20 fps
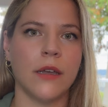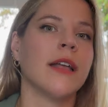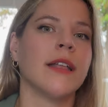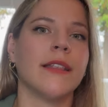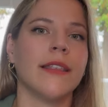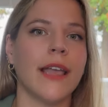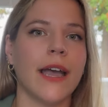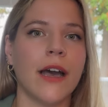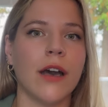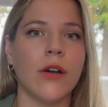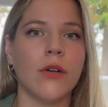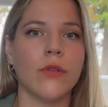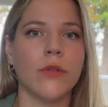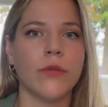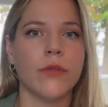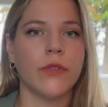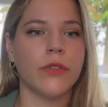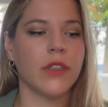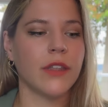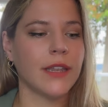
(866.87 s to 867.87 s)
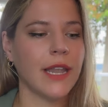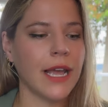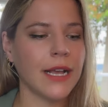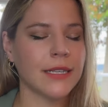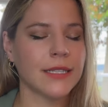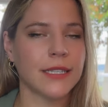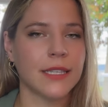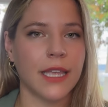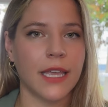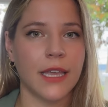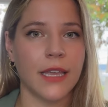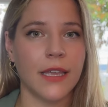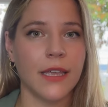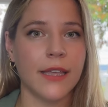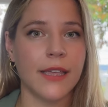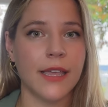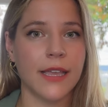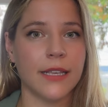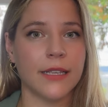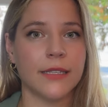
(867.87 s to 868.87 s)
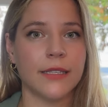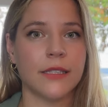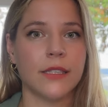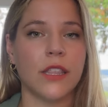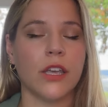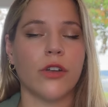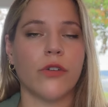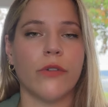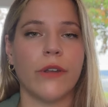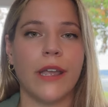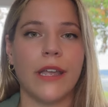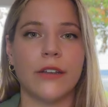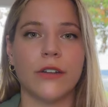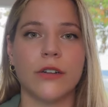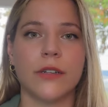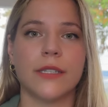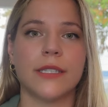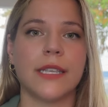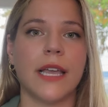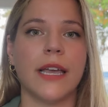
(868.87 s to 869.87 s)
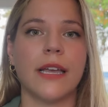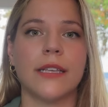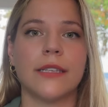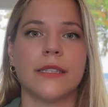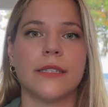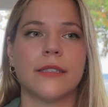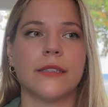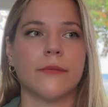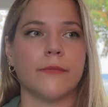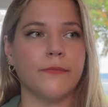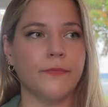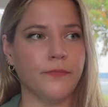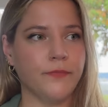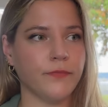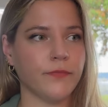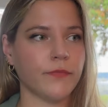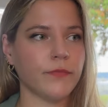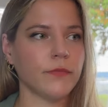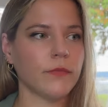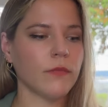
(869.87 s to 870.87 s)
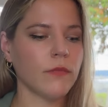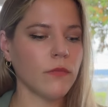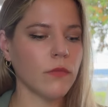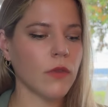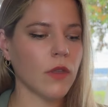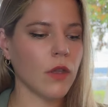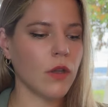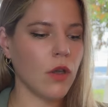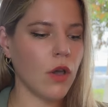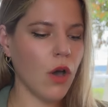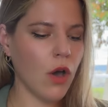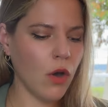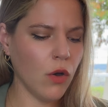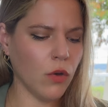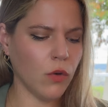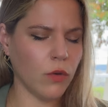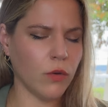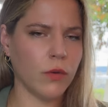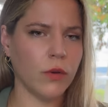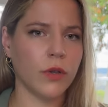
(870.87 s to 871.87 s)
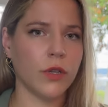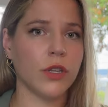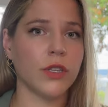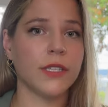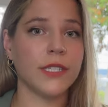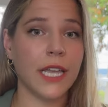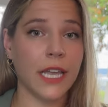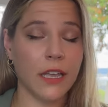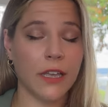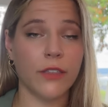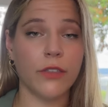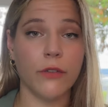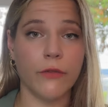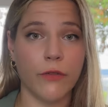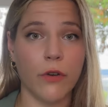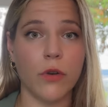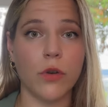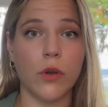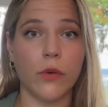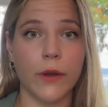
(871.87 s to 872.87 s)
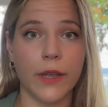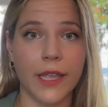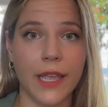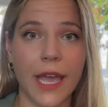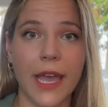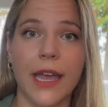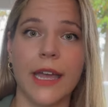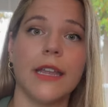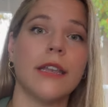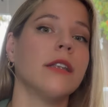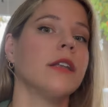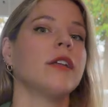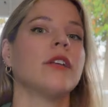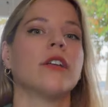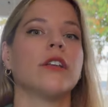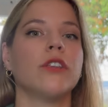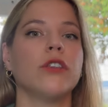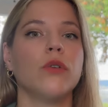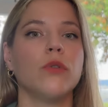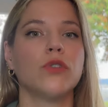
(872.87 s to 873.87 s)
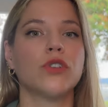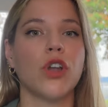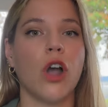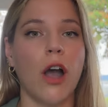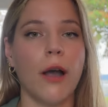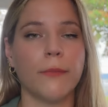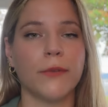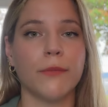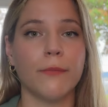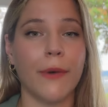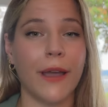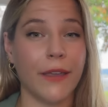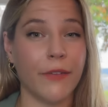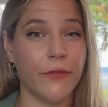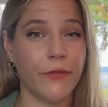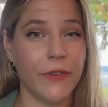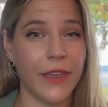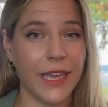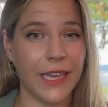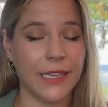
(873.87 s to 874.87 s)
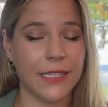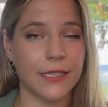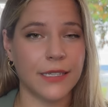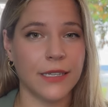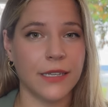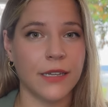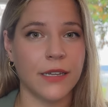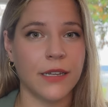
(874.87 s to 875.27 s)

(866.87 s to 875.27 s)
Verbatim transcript: Now, the next thing is the creator says, oh, take the photo again. You chopped my feet.